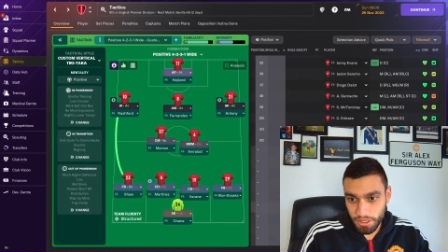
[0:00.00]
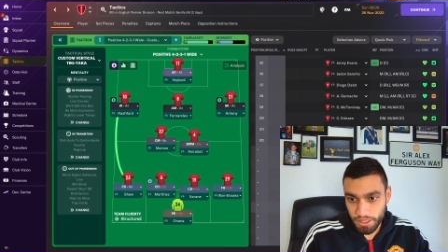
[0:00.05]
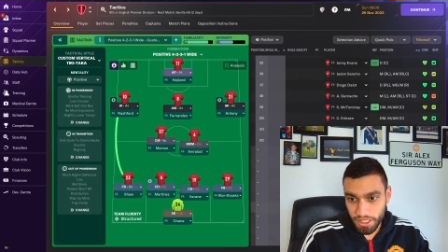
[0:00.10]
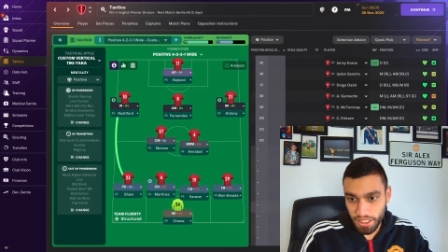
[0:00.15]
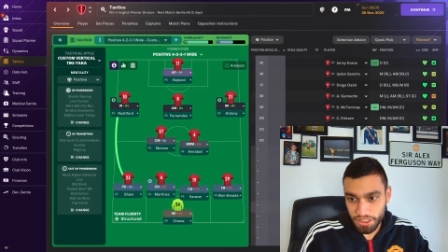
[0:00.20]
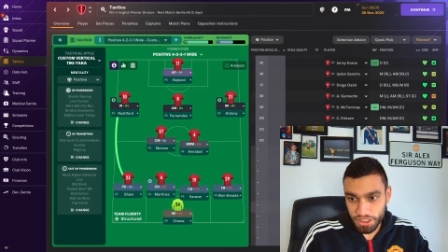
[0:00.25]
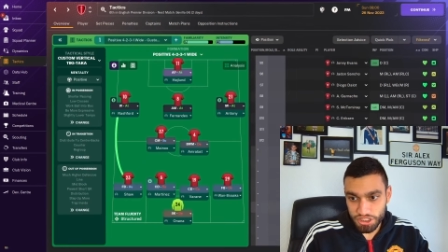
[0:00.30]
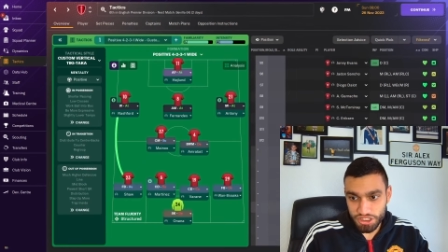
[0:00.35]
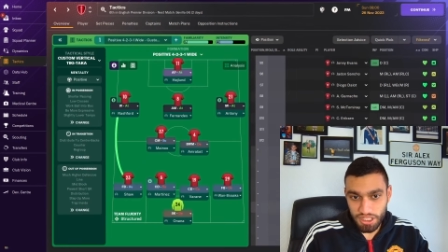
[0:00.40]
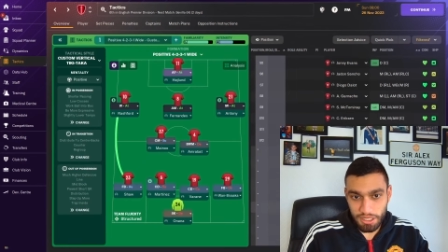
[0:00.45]

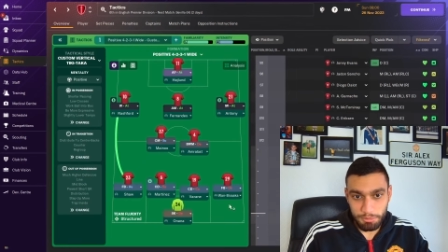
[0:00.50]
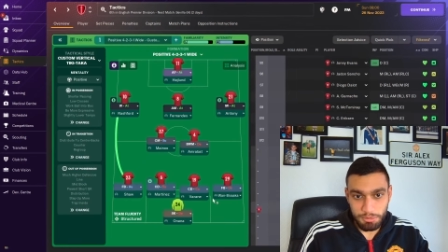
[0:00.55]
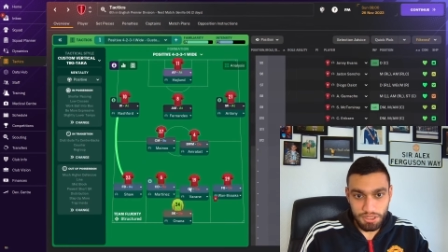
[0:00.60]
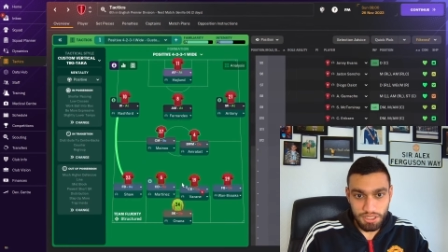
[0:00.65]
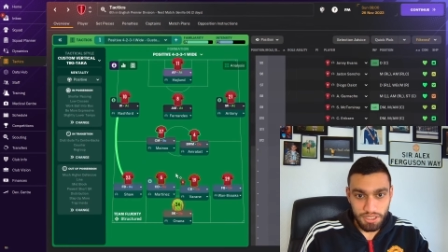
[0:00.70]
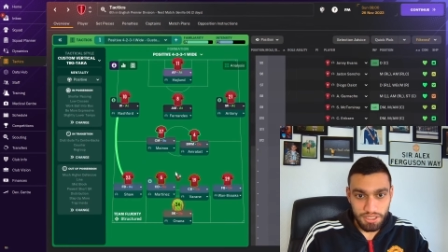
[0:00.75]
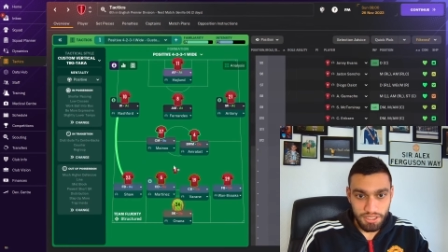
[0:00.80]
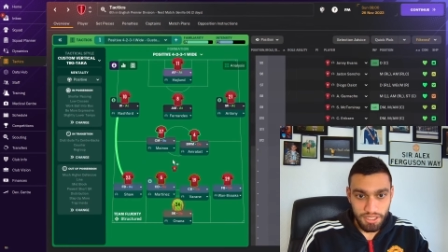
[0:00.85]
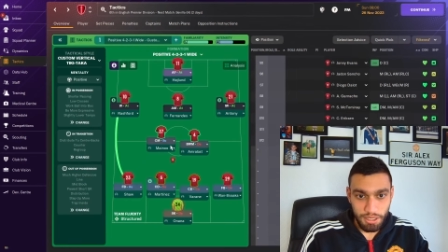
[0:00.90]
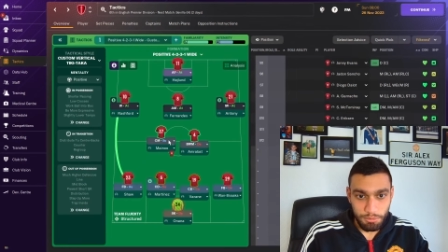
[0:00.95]
It's a Champions
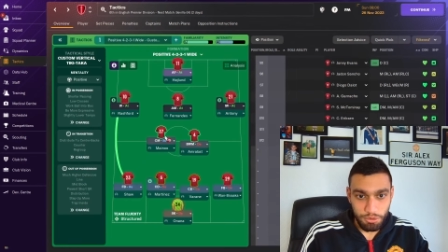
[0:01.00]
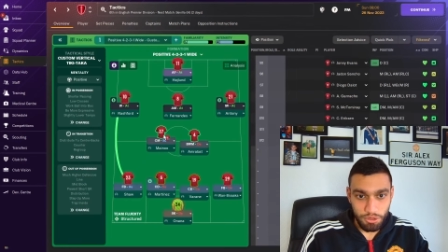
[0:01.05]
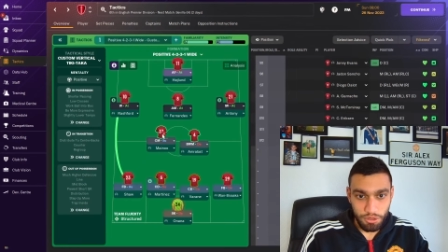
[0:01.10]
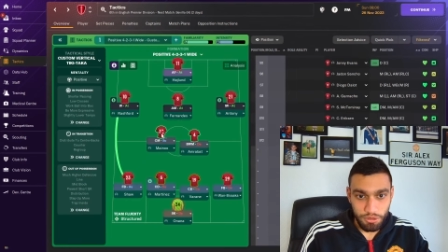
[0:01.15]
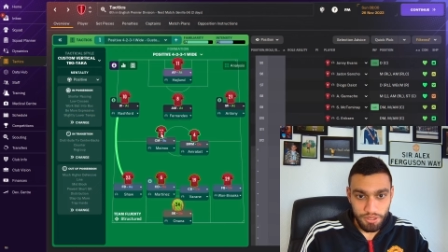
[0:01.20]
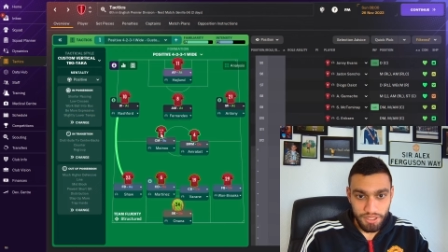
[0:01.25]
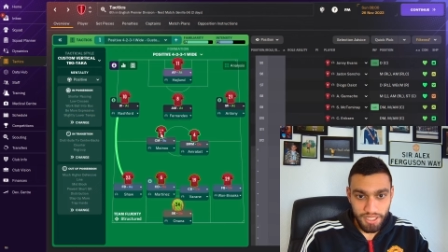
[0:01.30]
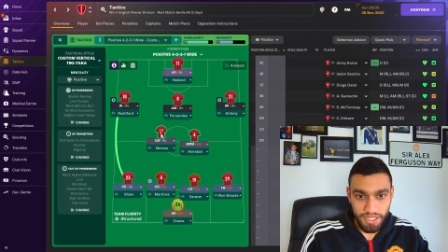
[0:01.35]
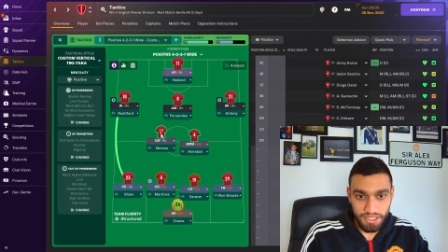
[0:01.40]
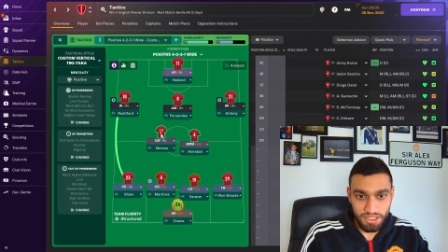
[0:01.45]
League game. We're
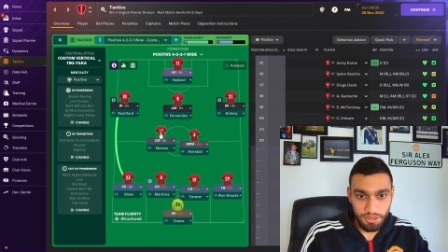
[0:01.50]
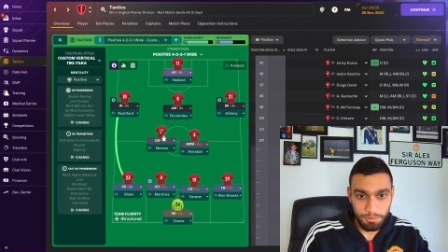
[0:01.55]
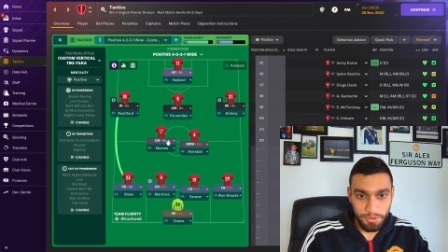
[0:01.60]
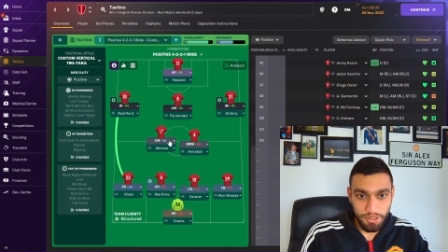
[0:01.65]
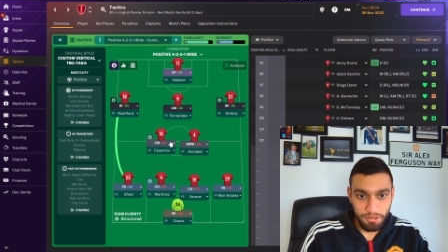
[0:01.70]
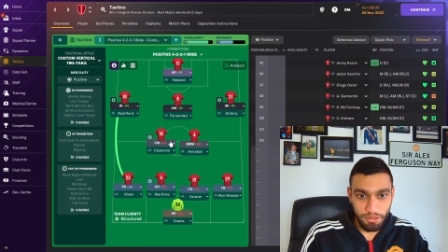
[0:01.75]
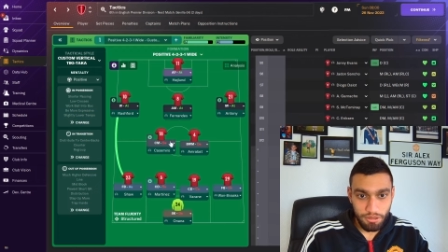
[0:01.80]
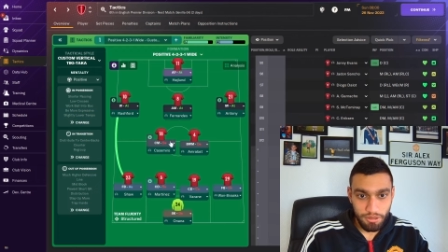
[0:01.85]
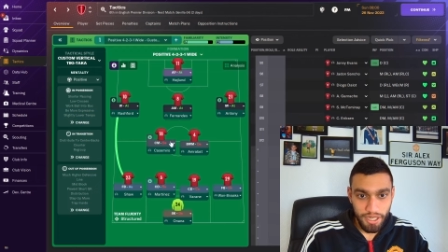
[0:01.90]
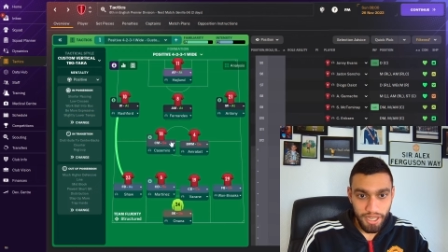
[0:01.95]
going
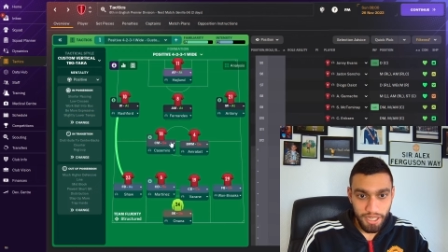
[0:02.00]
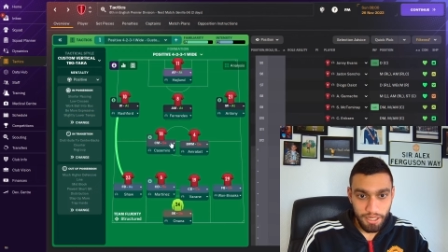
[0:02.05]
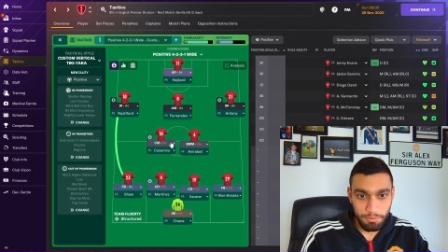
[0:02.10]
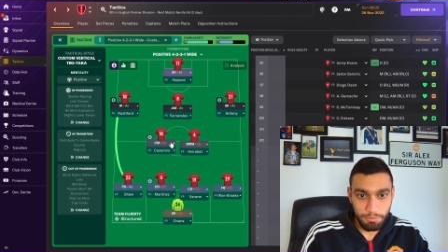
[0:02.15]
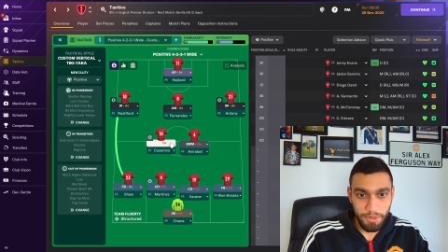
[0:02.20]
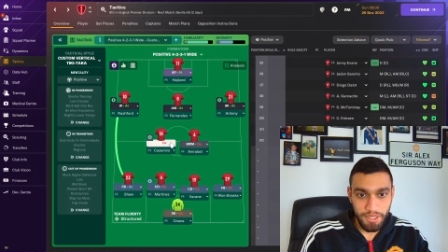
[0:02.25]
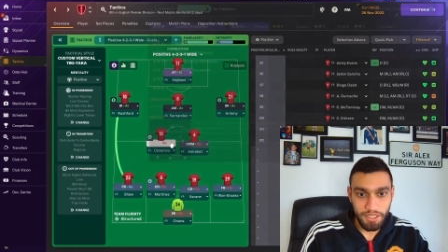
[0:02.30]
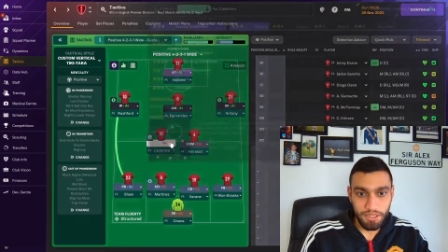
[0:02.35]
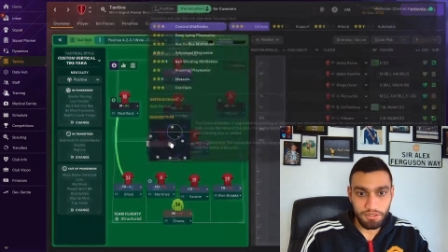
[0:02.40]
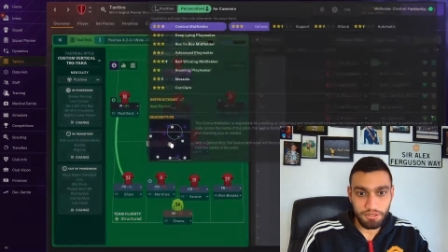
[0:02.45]
Casemiro and
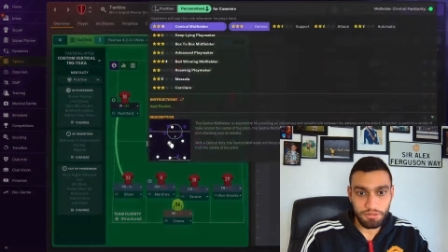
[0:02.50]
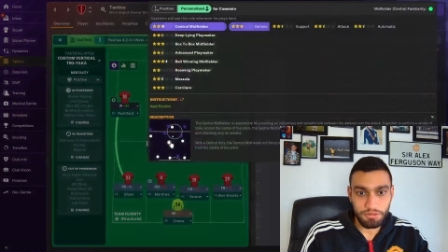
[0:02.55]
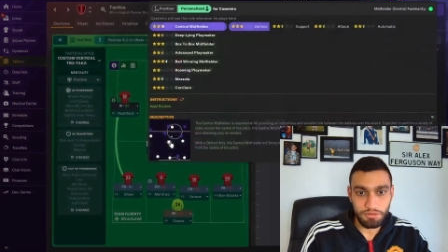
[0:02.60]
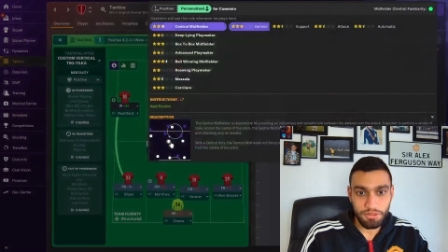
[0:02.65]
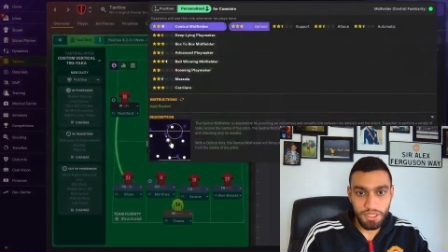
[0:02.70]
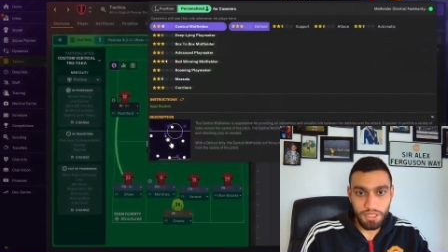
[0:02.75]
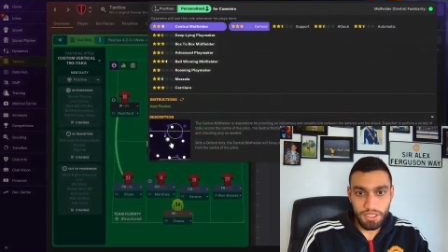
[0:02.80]
Mainoo.